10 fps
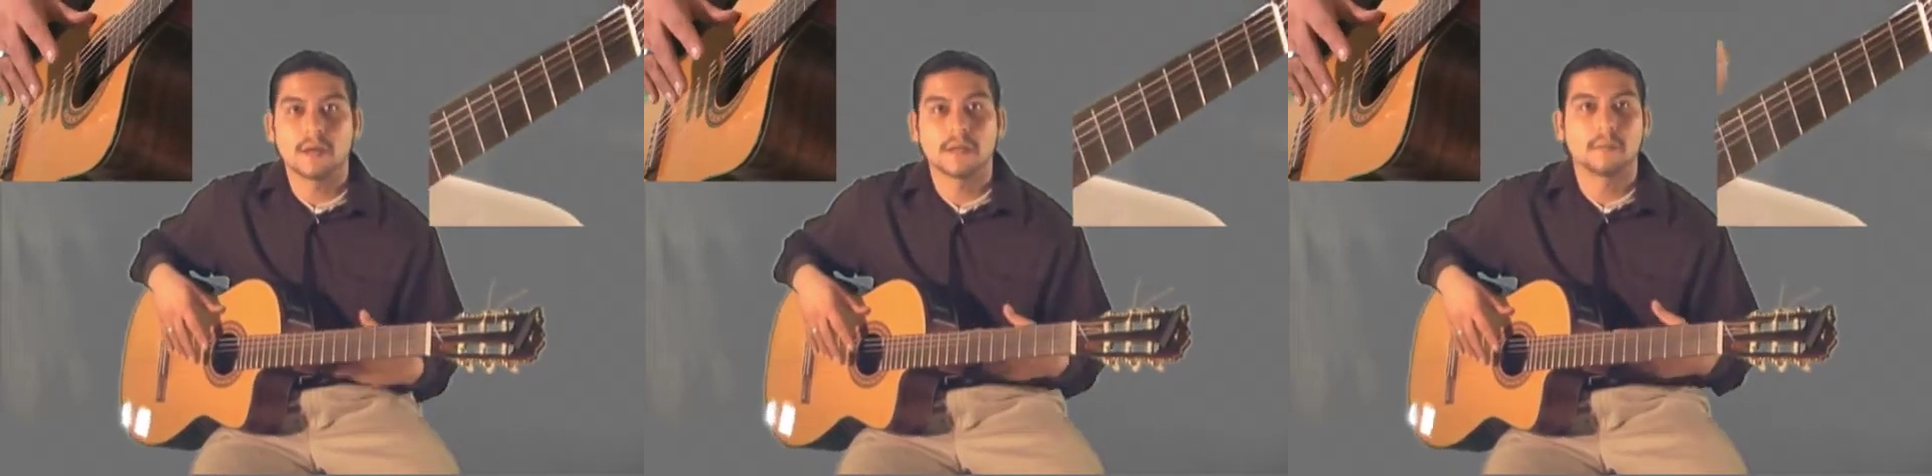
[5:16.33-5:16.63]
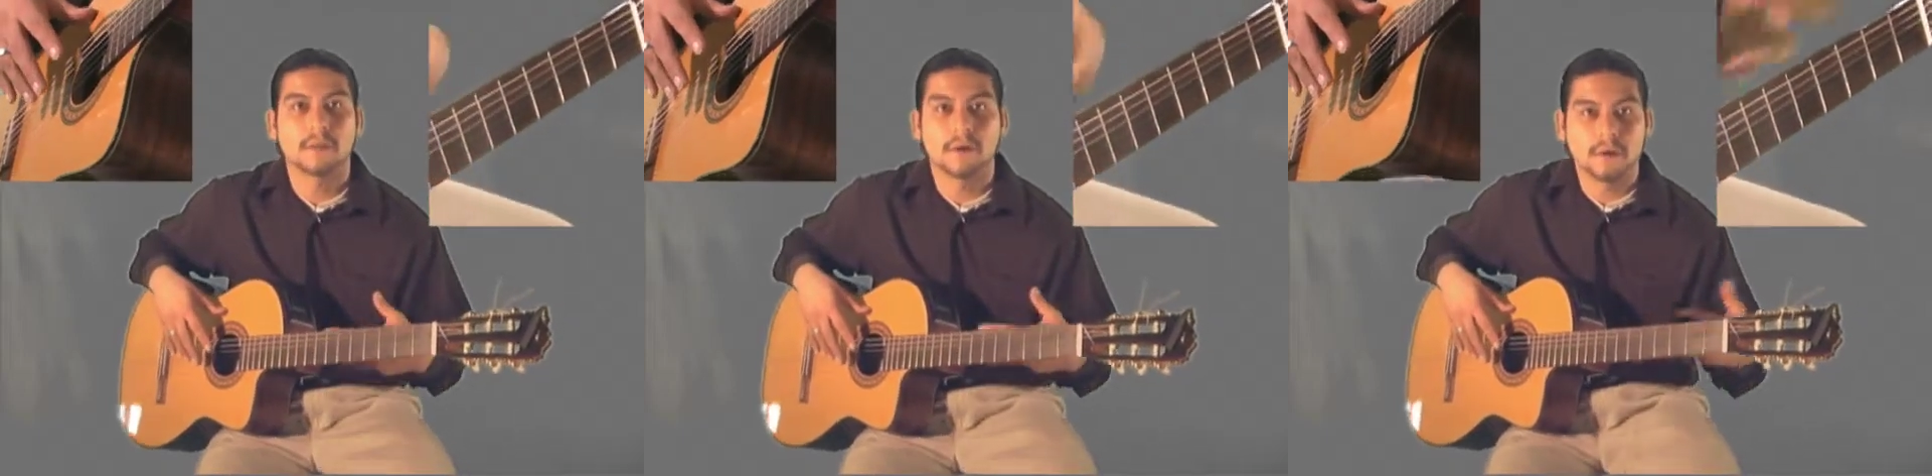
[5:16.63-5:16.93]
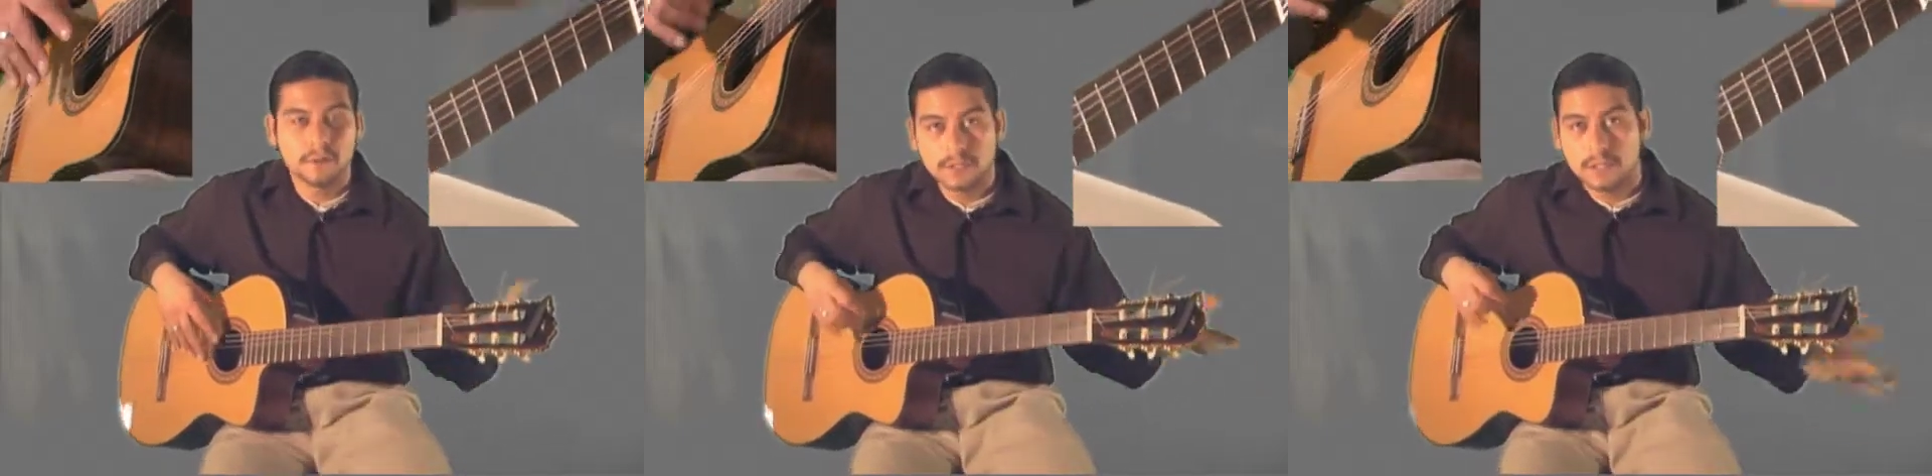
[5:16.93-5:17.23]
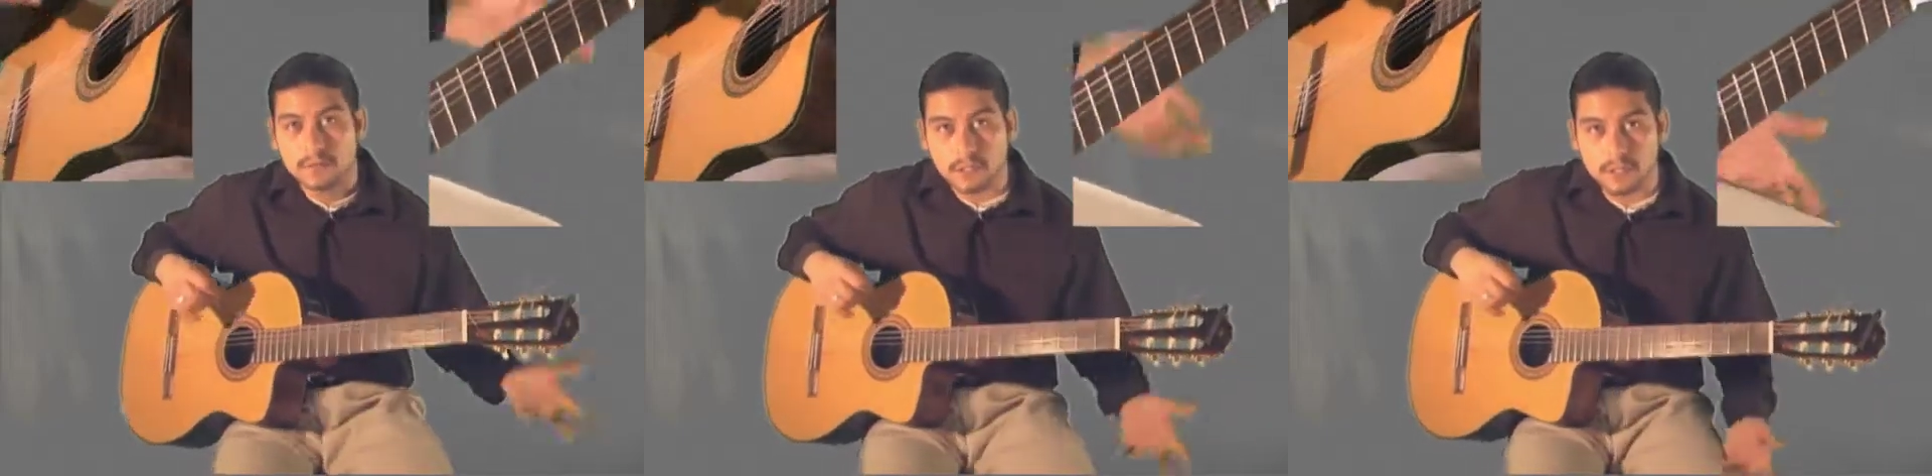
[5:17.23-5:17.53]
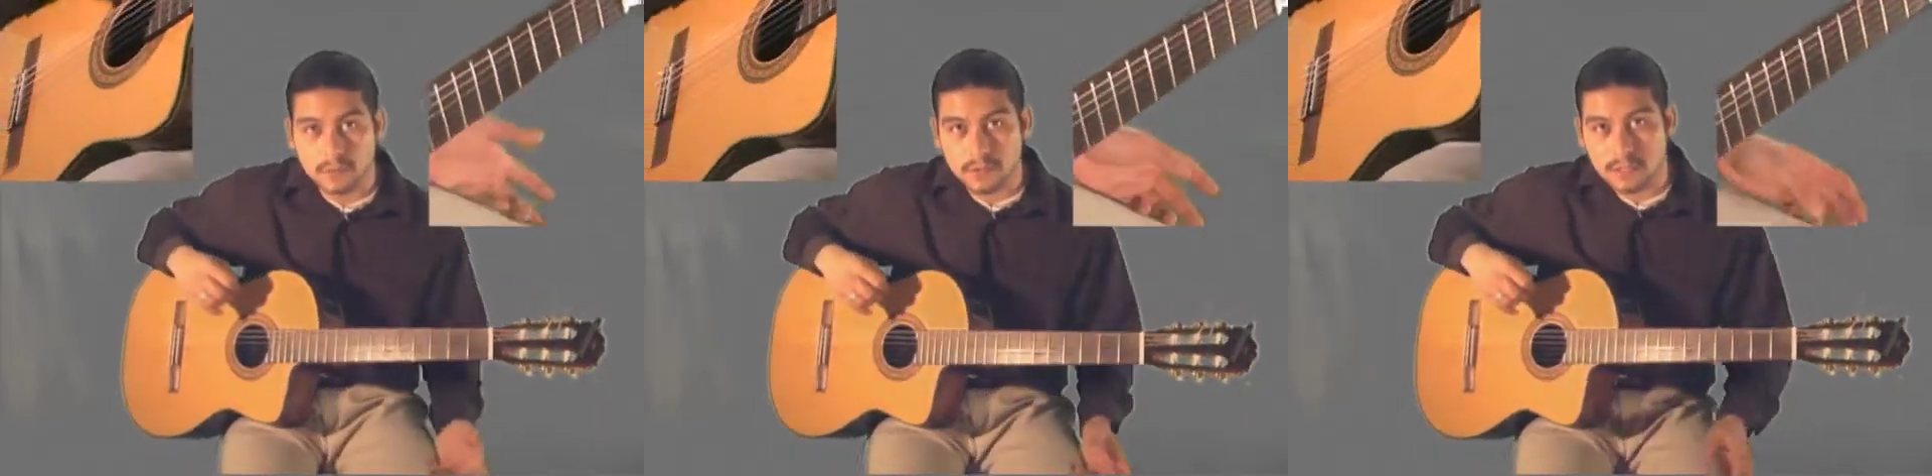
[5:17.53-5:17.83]
comparing yourself to other
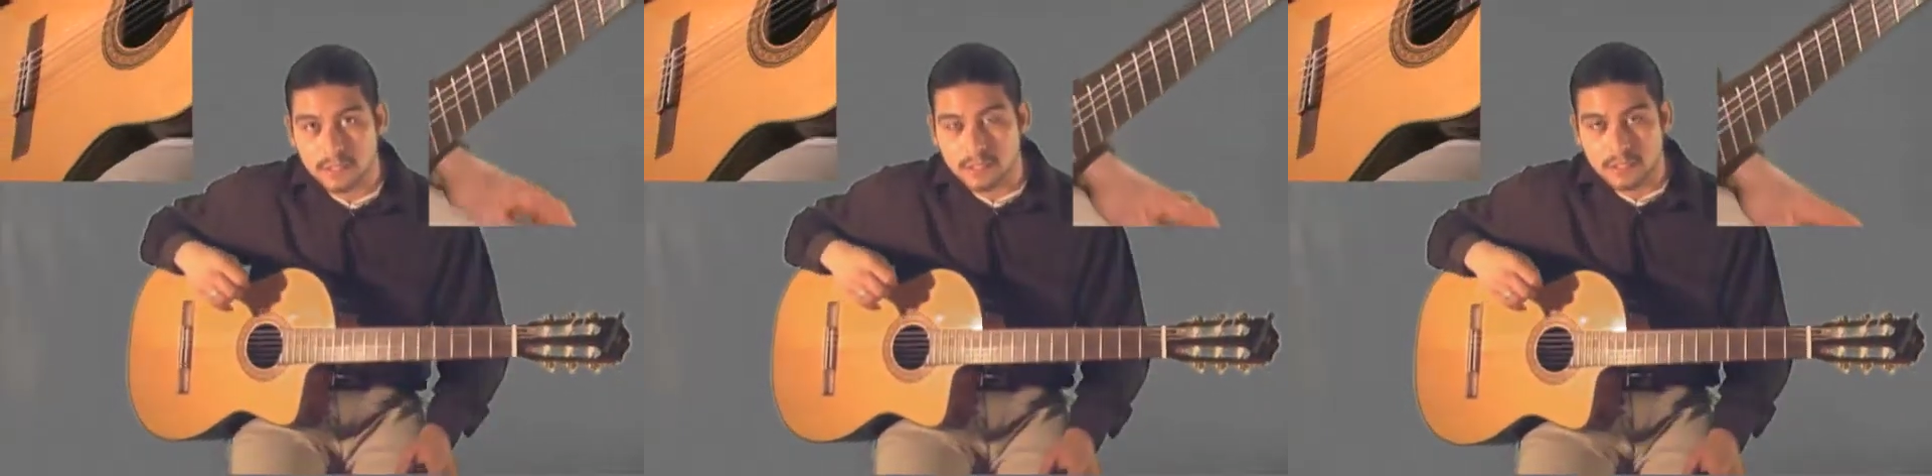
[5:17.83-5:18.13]
musicians,